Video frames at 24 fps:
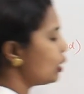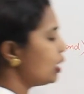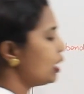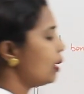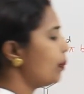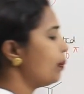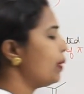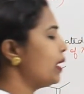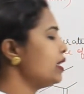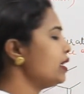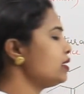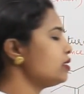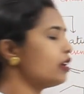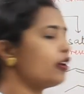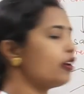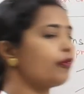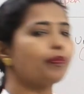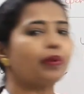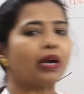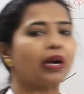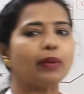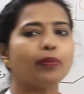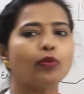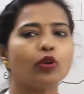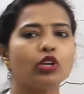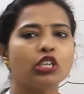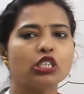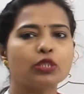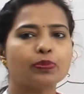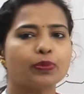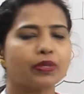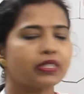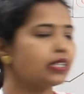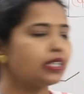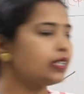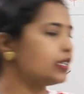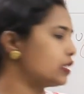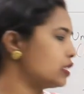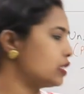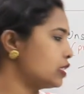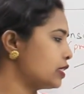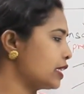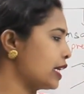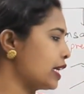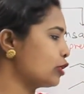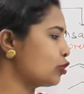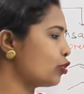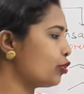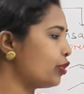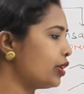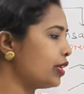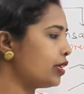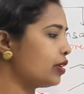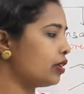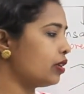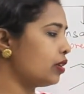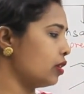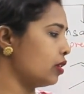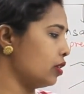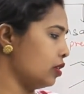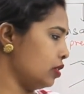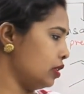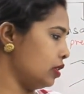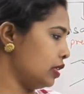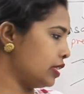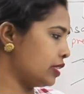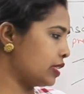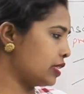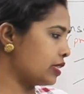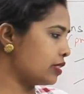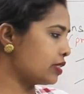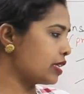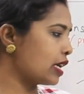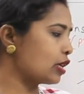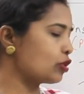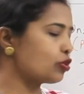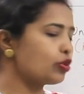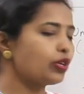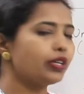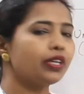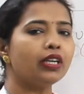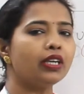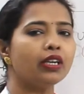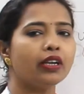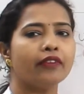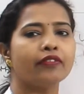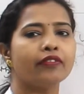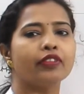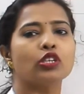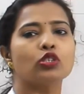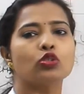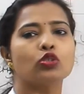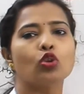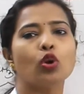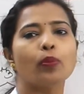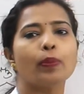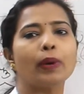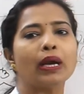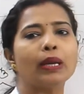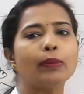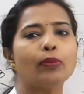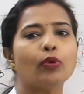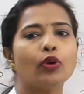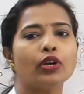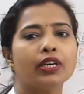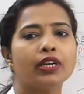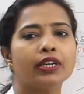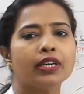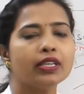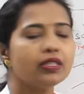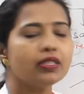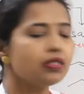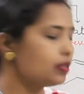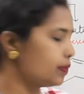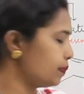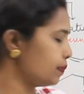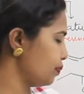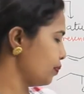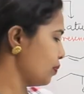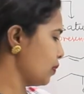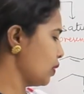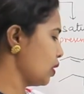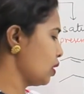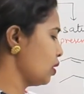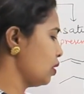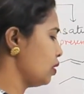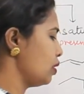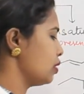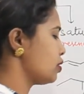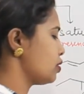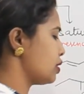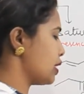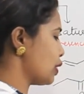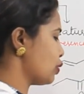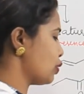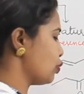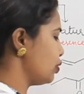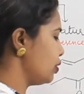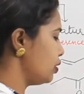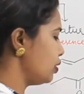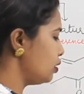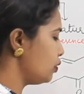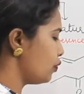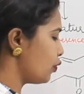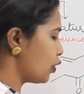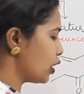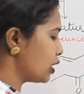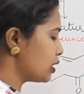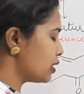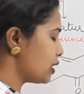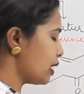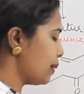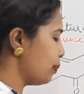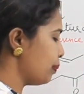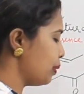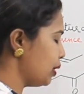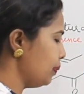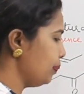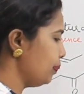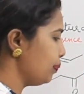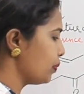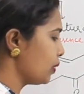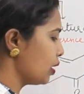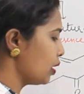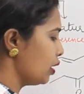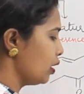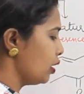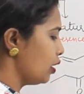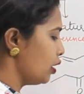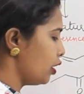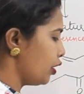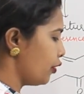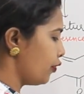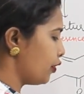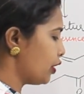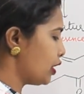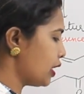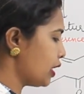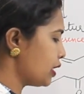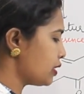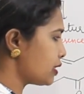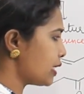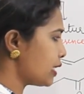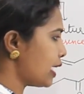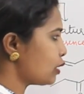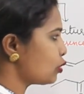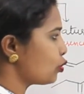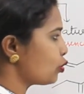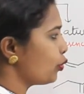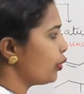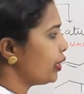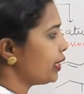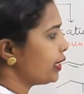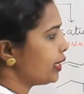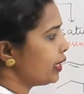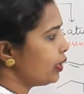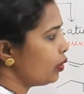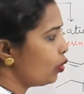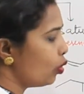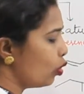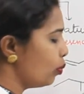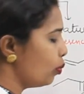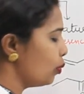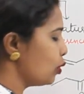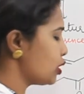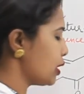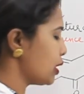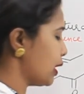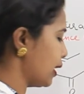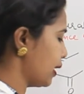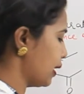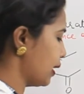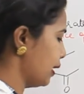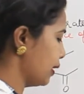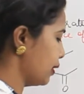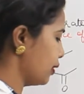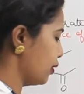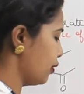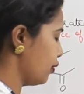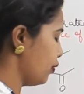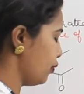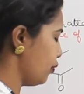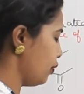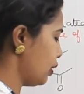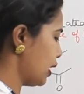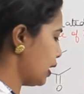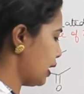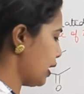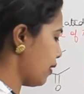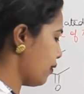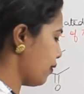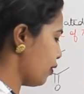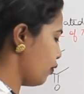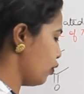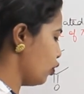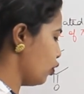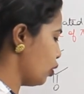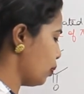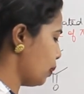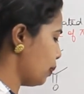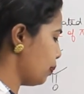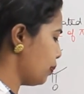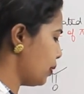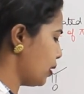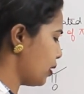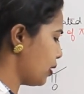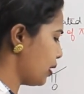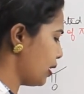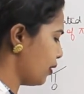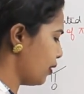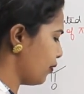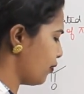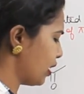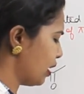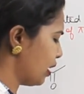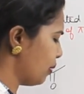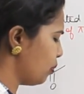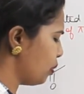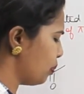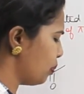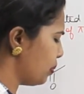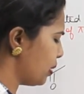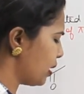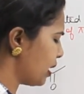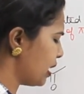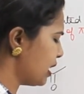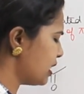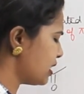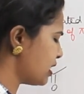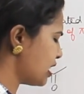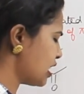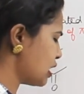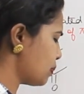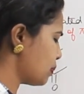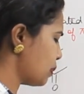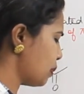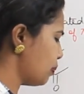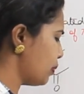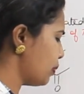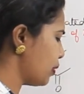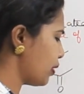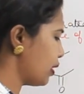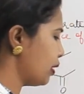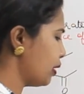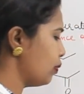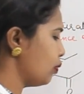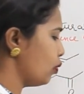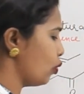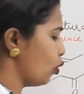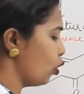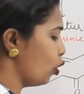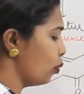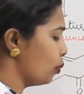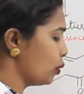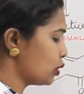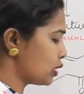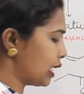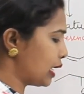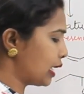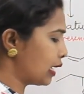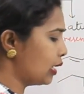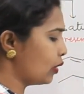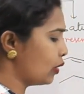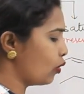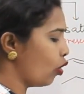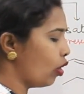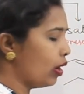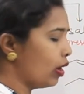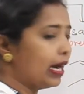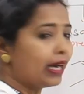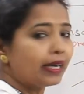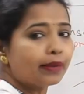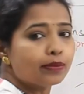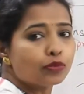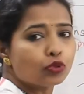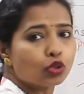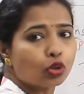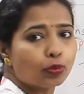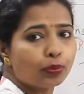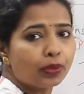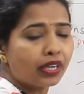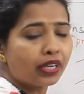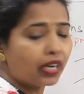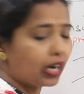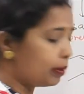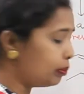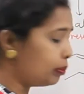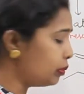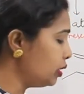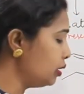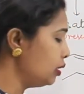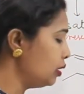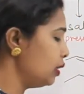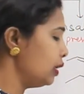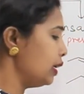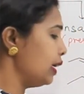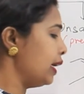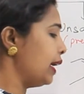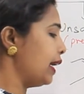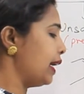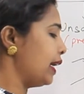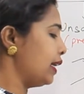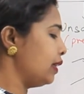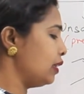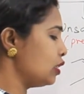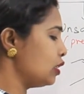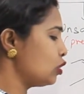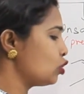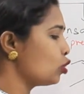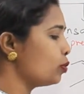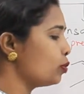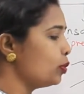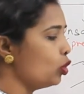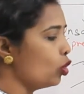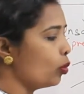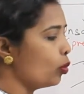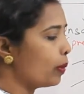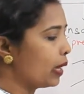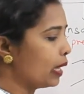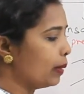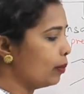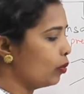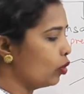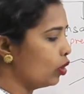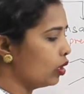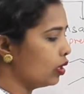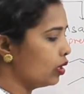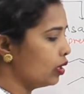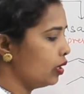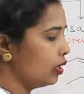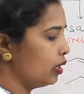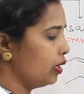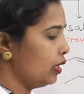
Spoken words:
thing applies. If pi bond is present, it is saturated, it is unsaturated. If there is no pi bond, it is saturated. For example, if we take saturated homocyclic, we can have a 4-membered ring, 5-membered ring, 6-membered ring. Homocyclic, all atoms should be carbon and there should be no pi bond.